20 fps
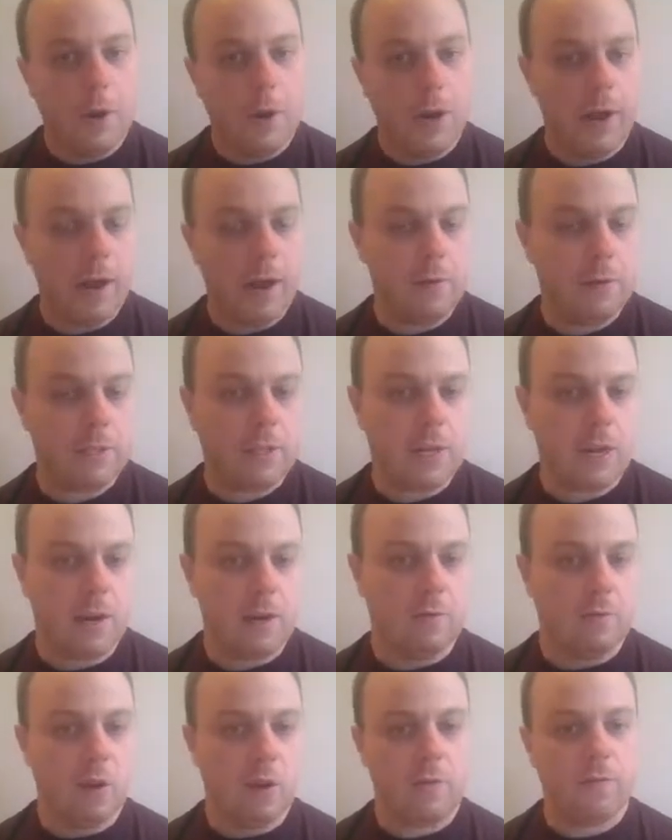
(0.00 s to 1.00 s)
But I always
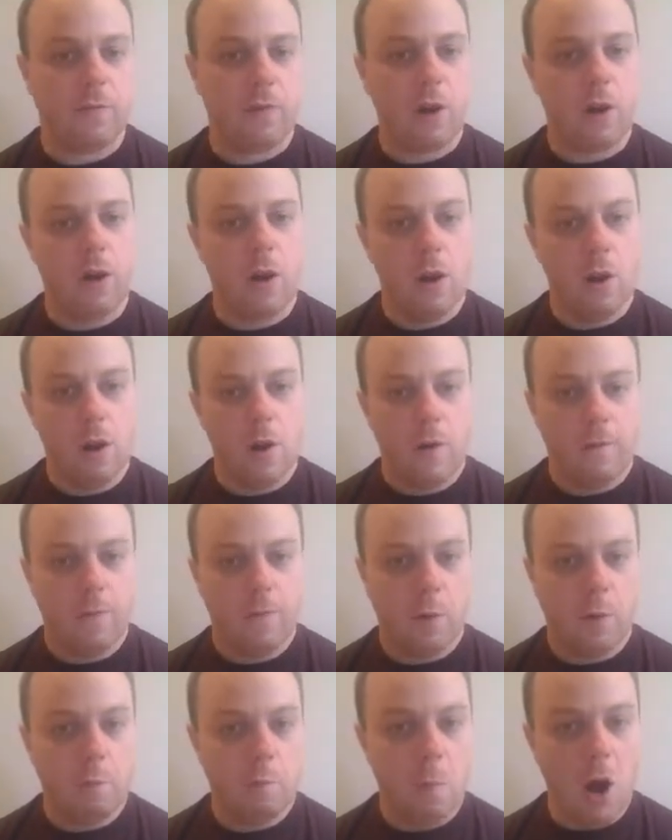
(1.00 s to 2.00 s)
kind of look for
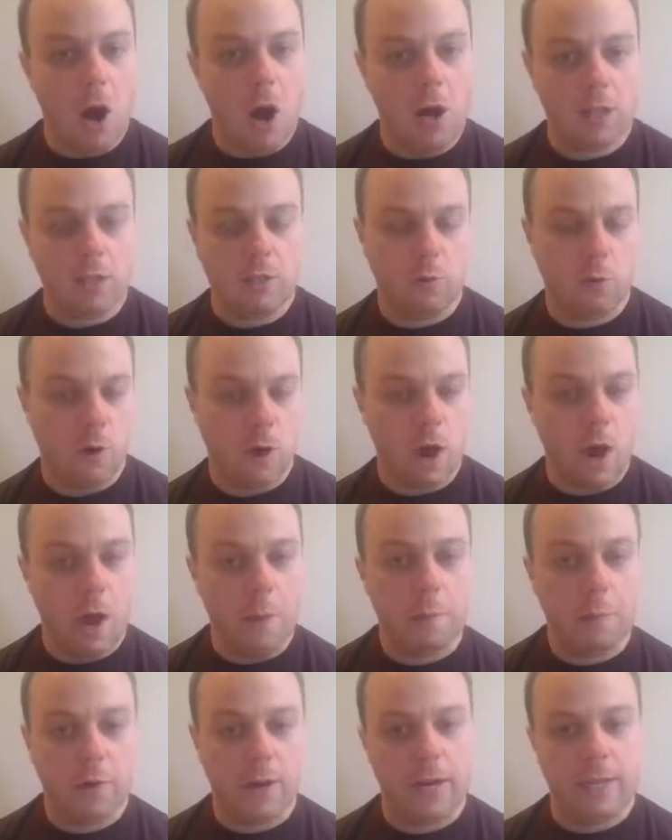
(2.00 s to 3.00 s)
mods or
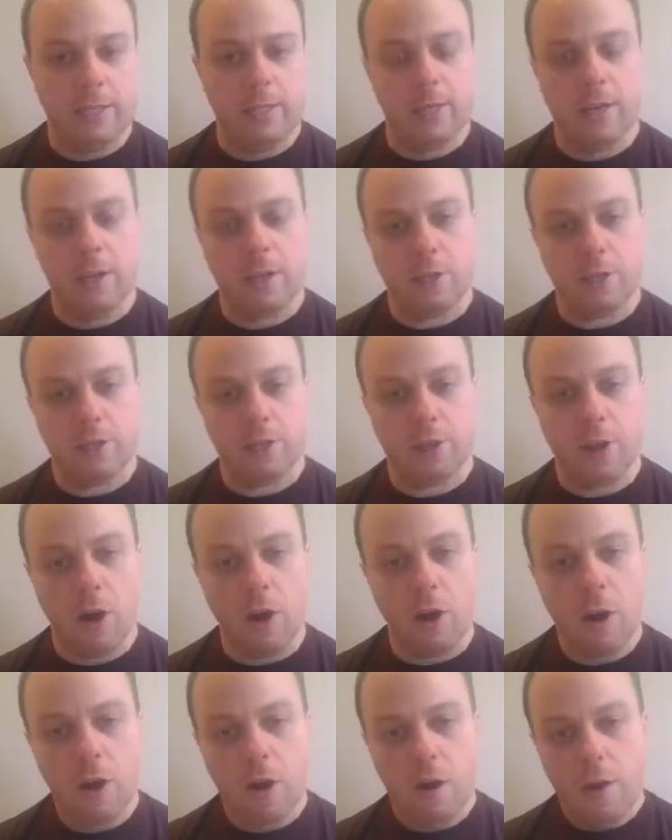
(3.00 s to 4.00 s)
upgrades in a
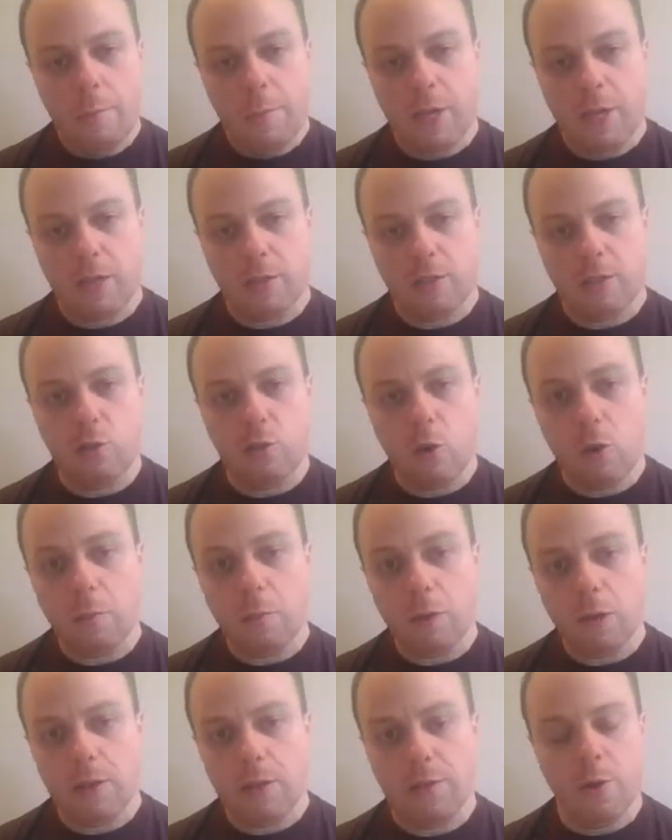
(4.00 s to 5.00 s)
guitar, because
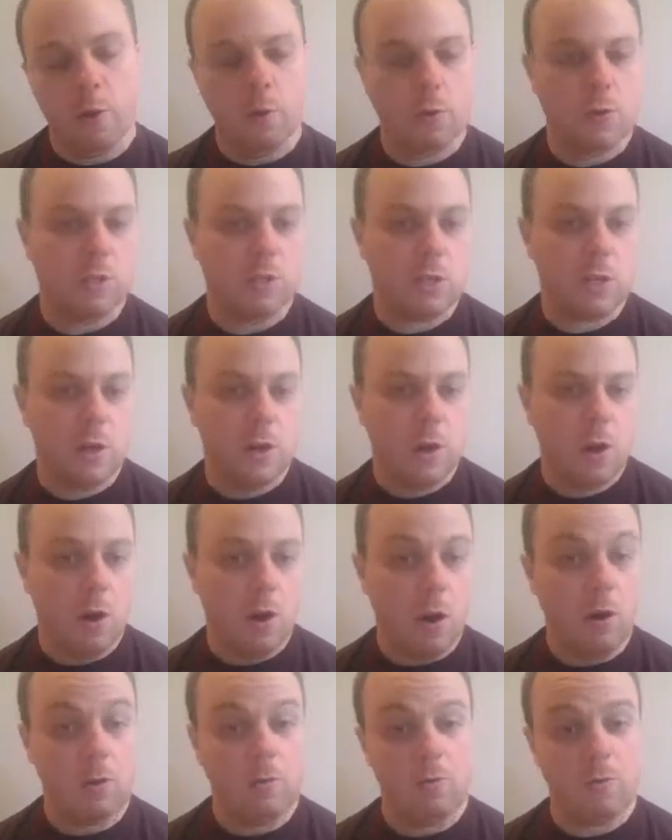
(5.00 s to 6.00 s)
normally those
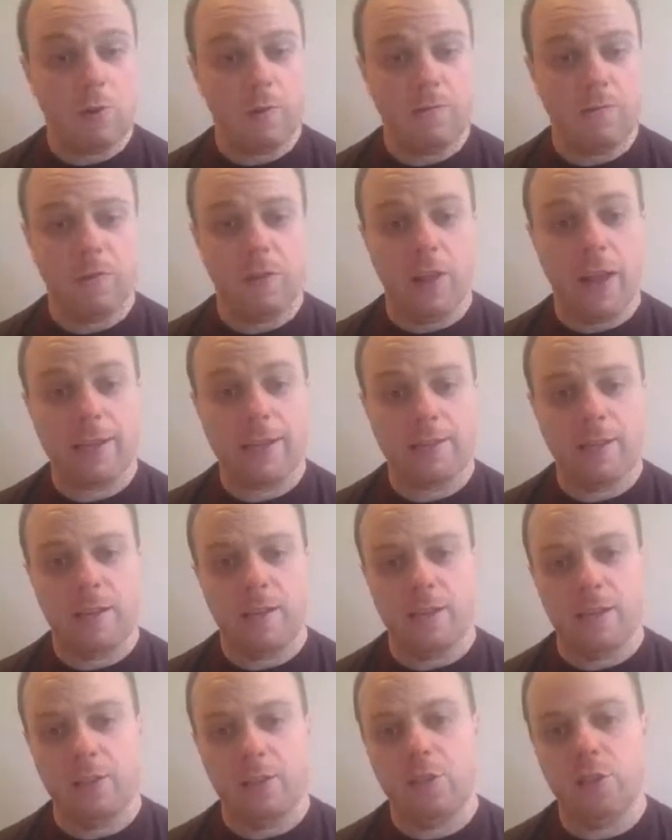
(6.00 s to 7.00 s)
aren't
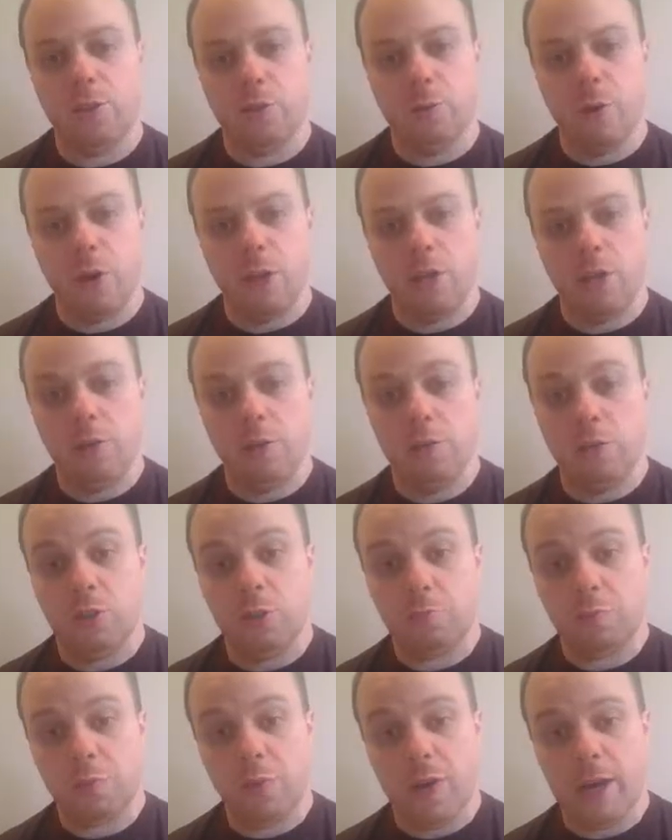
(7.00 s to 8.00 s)
reflected into a
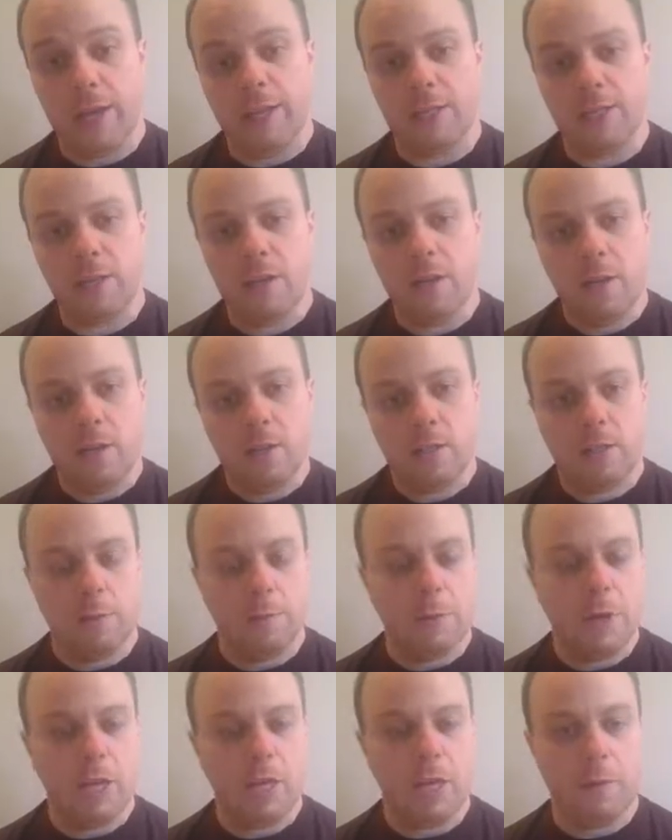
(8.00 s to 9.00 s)
used price.
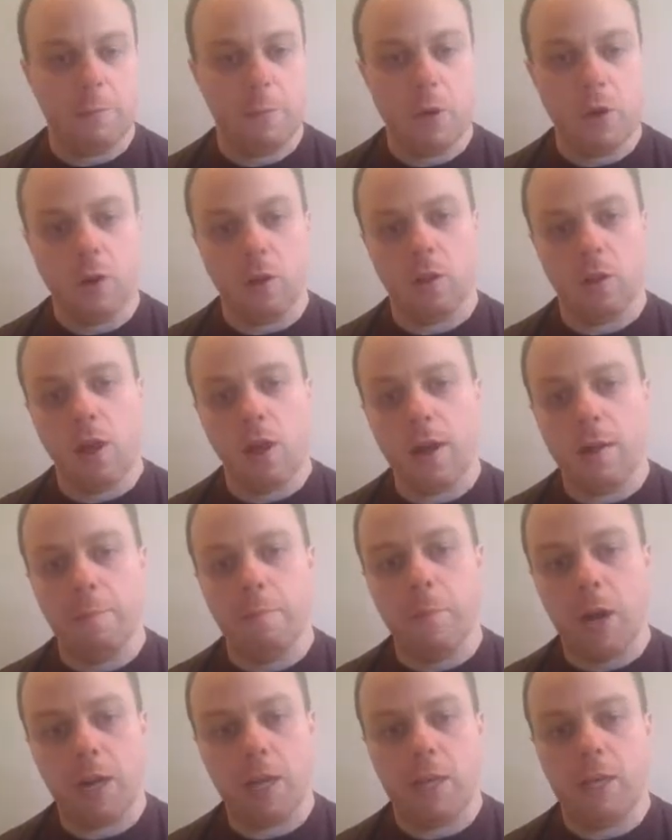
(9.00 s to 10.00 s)
Somebody can put a lot
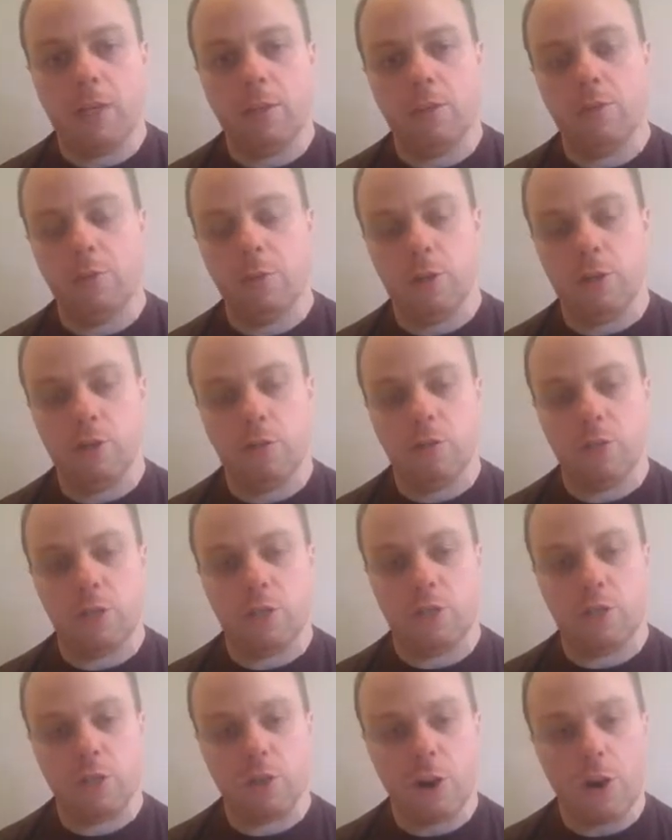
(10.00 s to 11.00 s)
of money into a
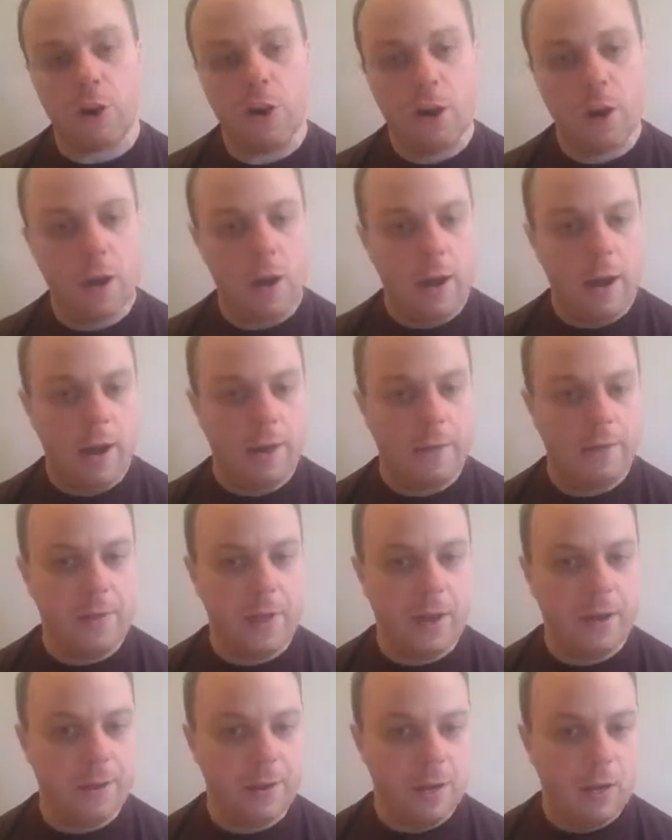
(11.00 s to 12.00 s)
used guitar
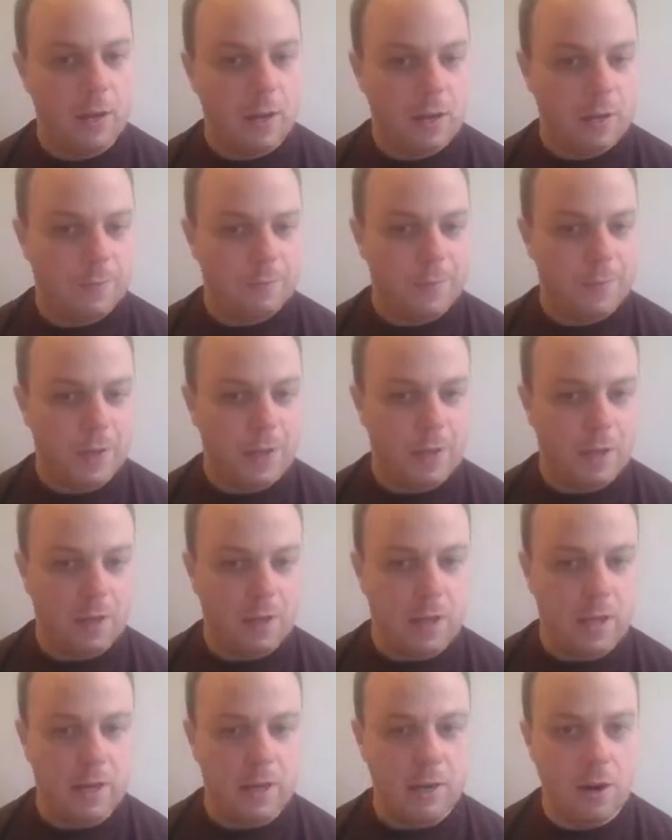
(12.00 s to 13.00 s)
and then
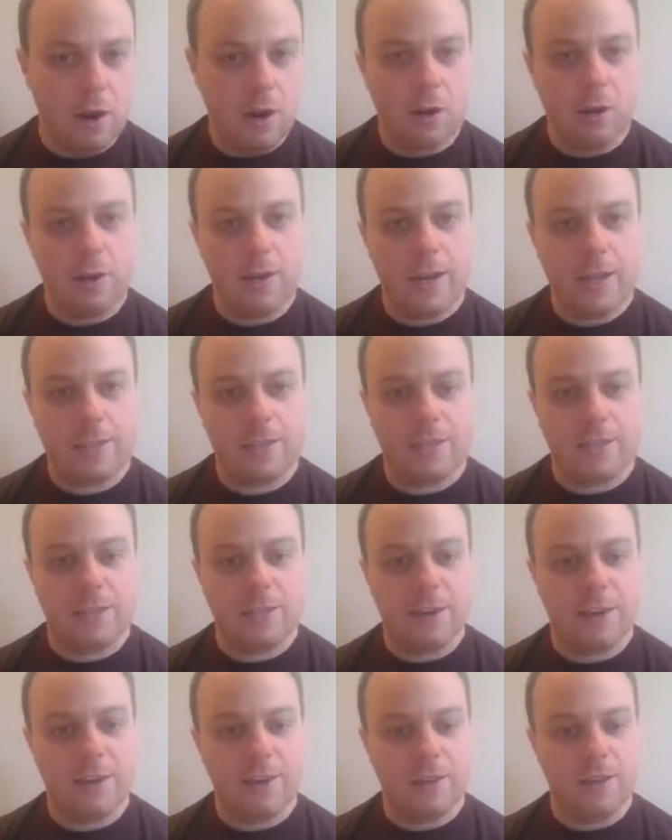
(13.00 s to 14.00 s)
they aren't
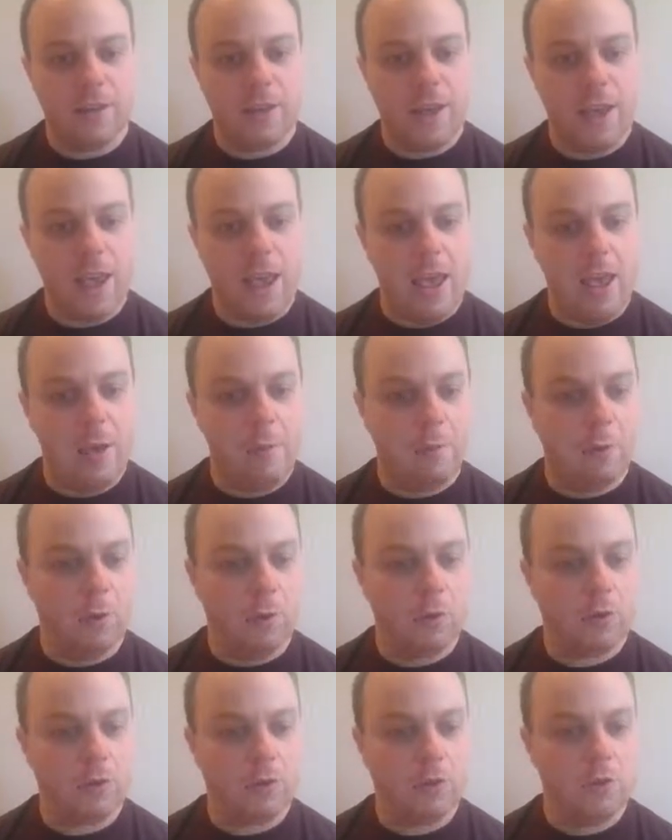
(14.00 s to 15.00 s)
necessarily
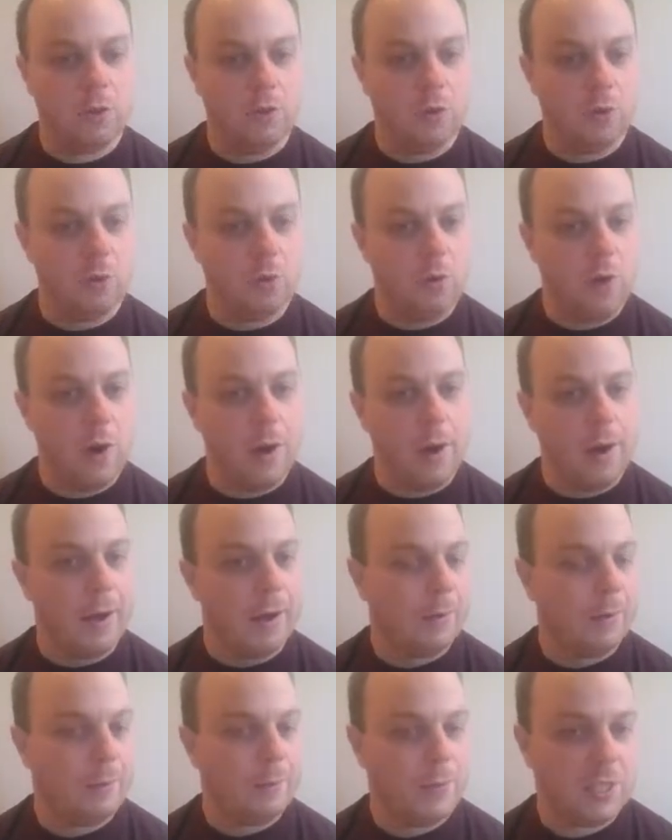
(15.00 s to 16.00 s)
able to
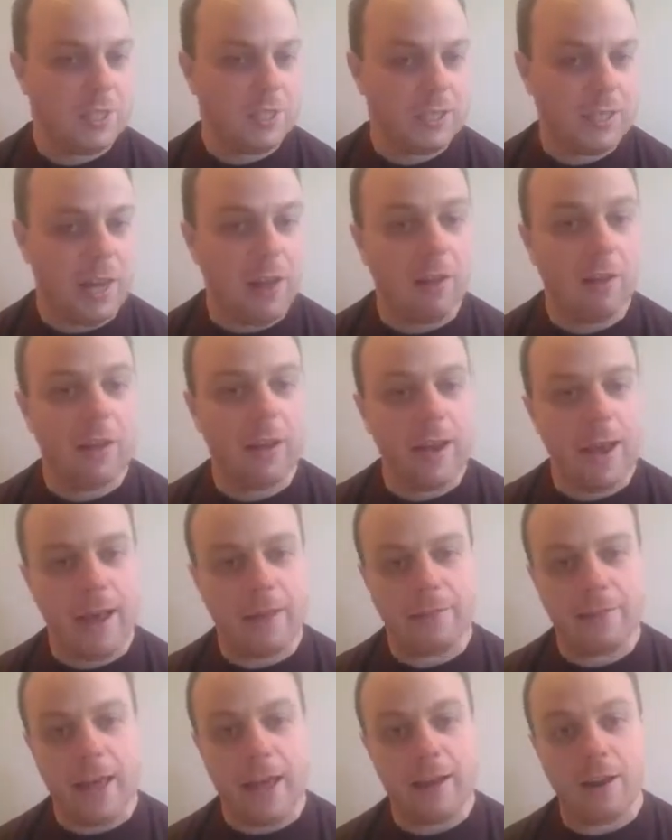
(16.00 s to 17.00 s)
sell it
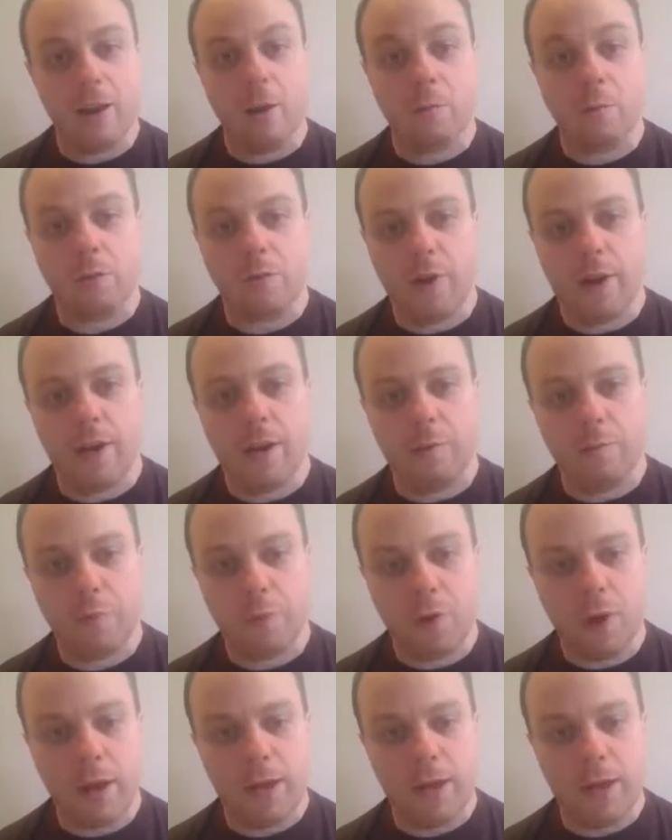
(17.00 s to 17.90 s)
at that upgraded